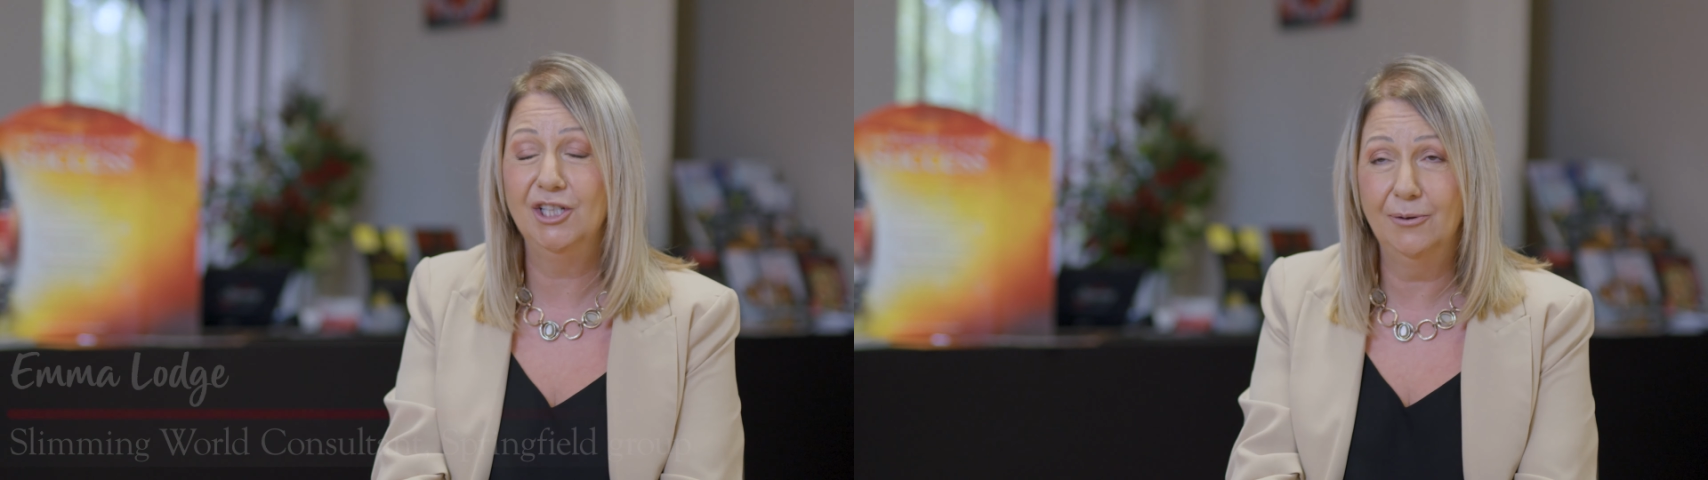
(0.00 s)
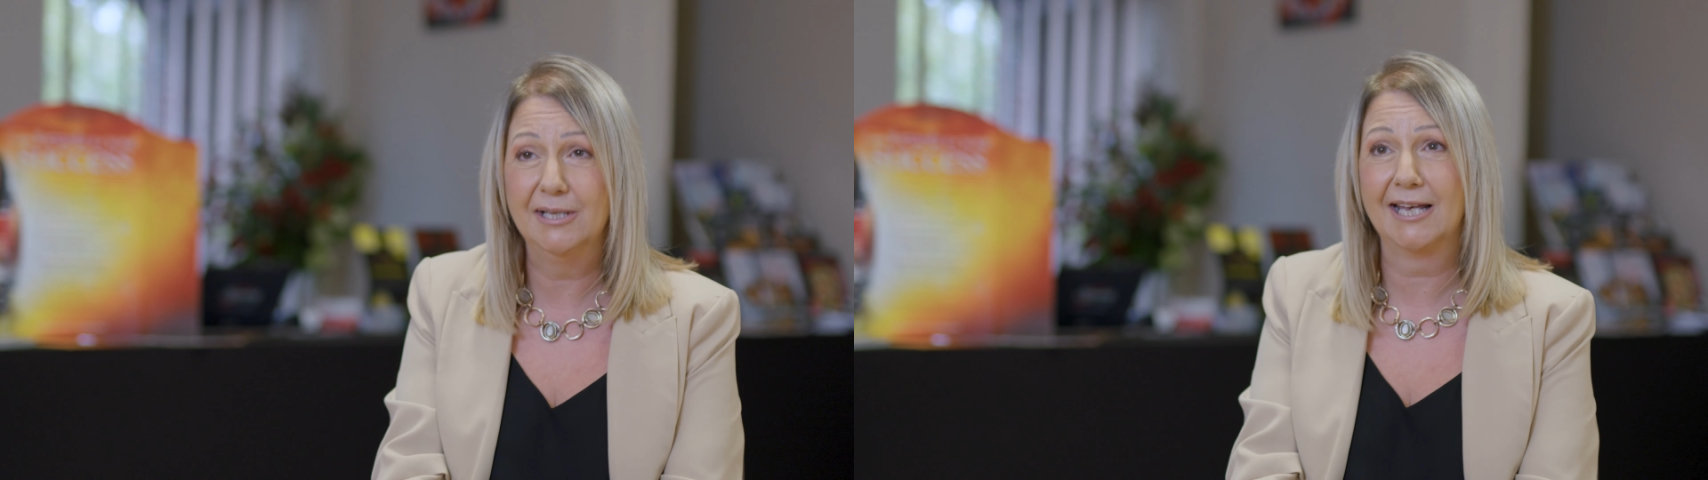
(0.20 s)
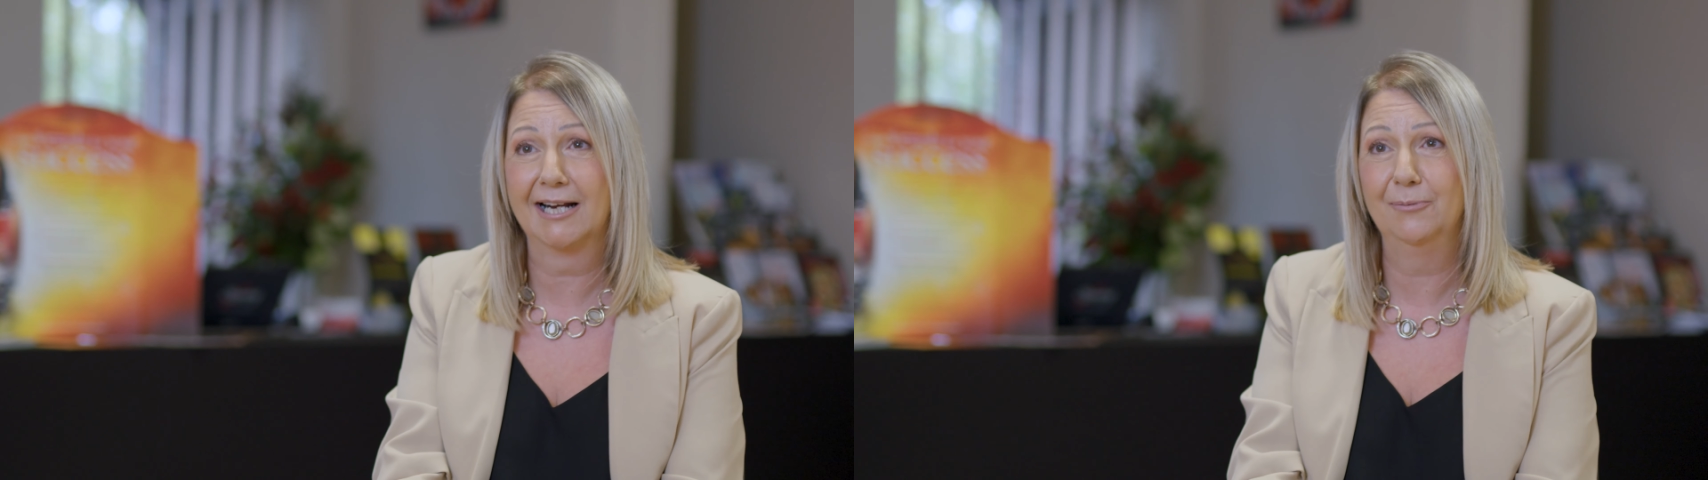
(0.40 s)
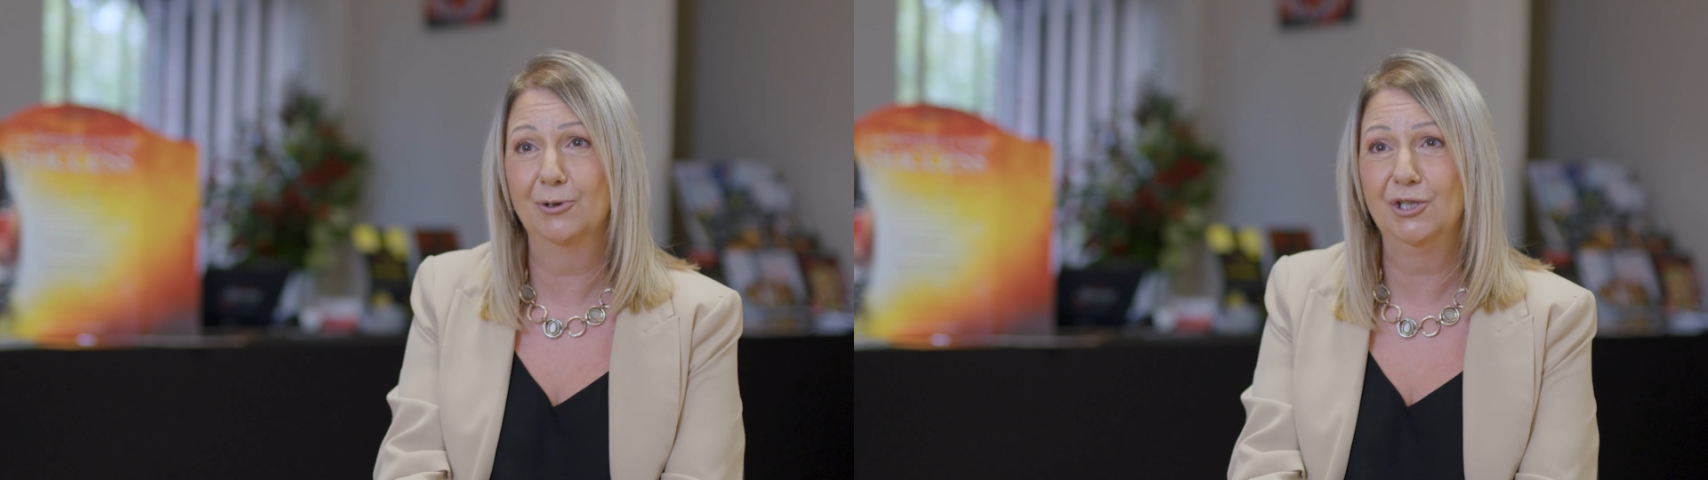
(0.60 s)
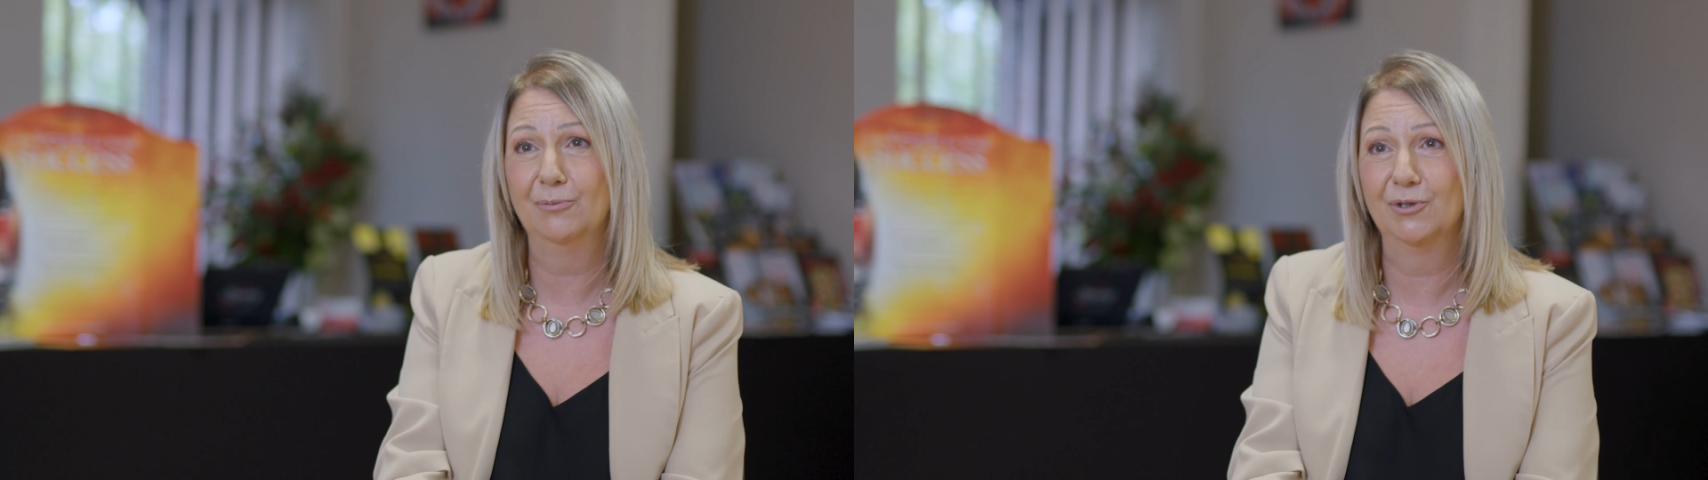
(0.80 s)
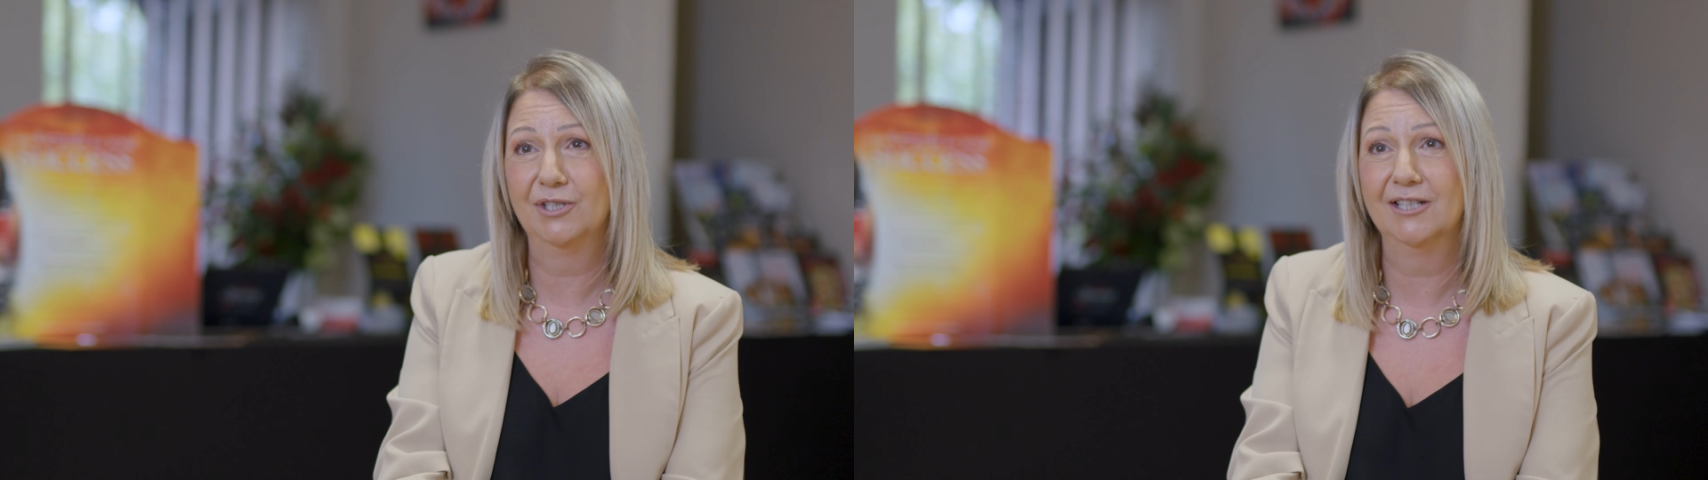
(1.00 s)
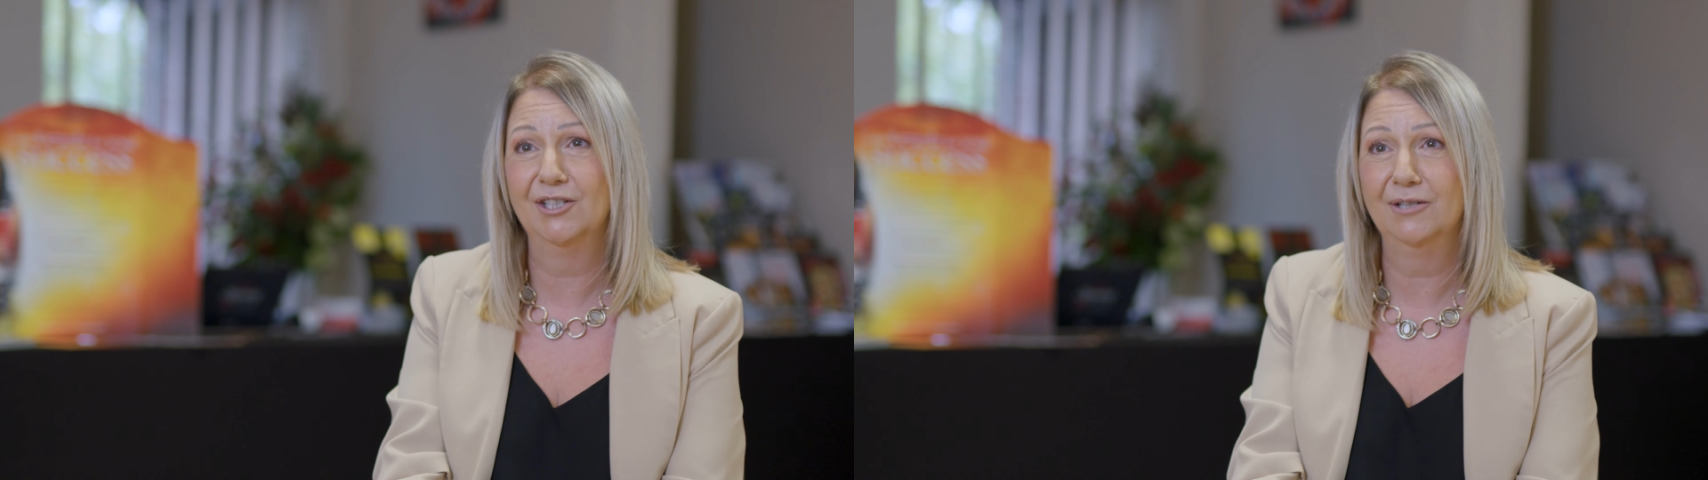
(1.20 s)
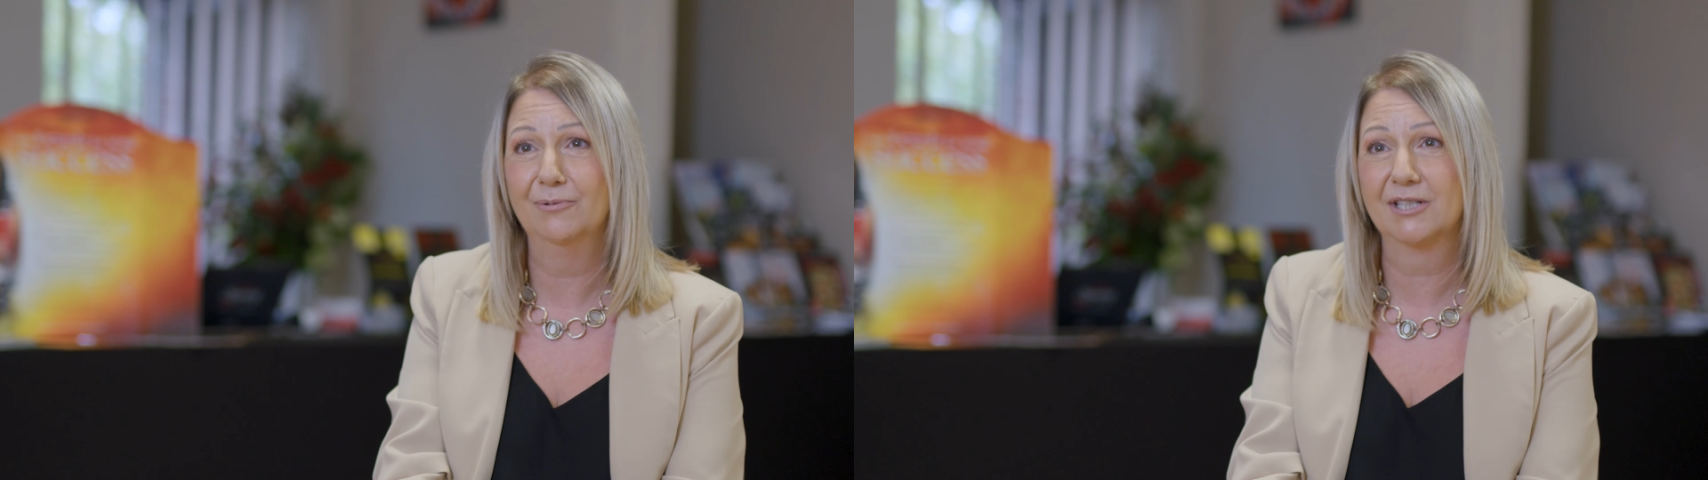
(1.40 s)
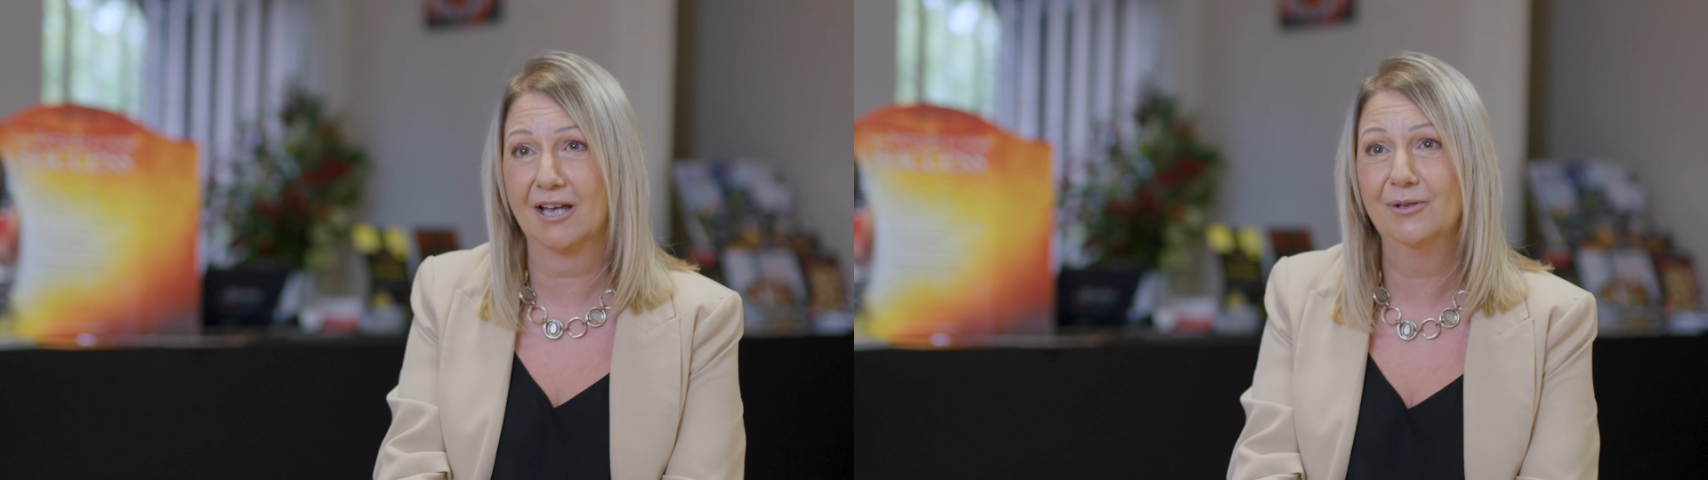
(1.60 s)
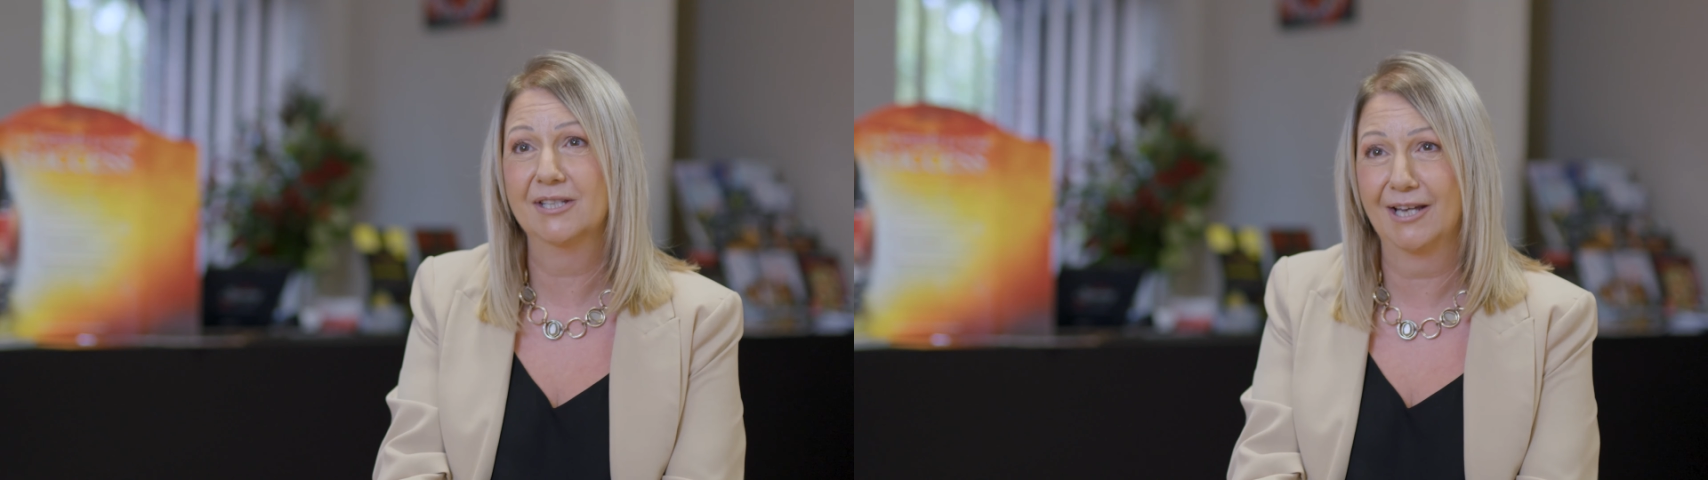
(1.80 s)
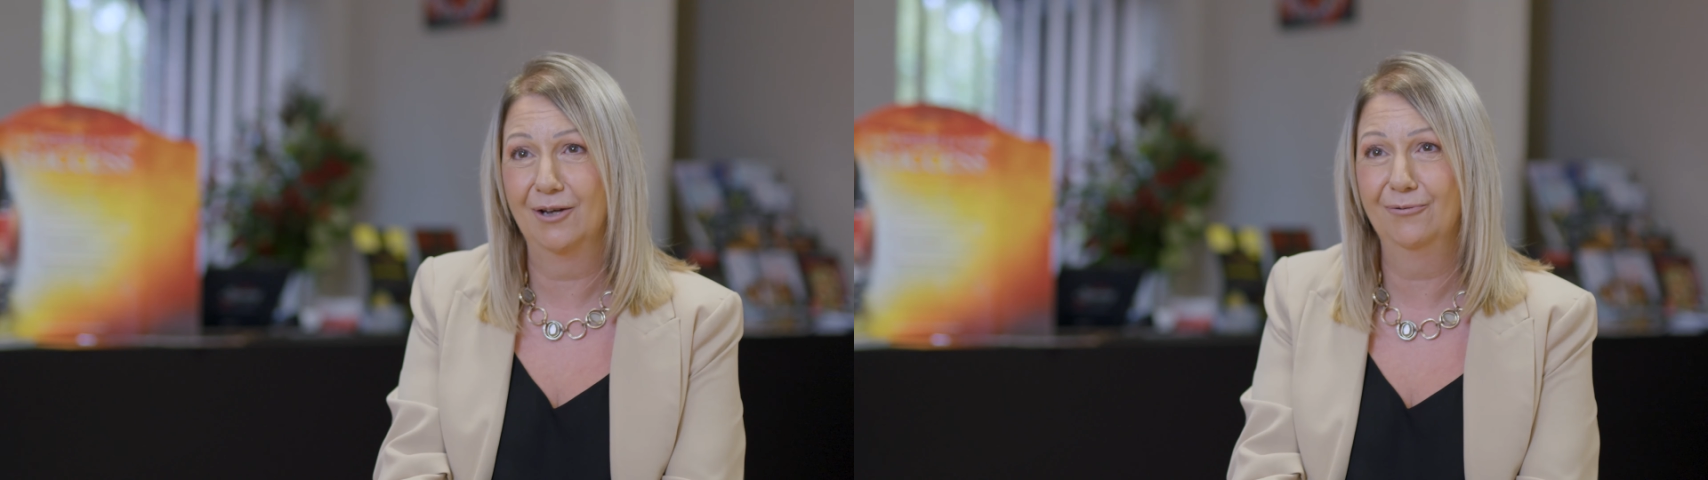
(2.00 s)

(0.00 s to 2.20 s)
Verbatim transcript: She knew exactly what she wanted and she was going to go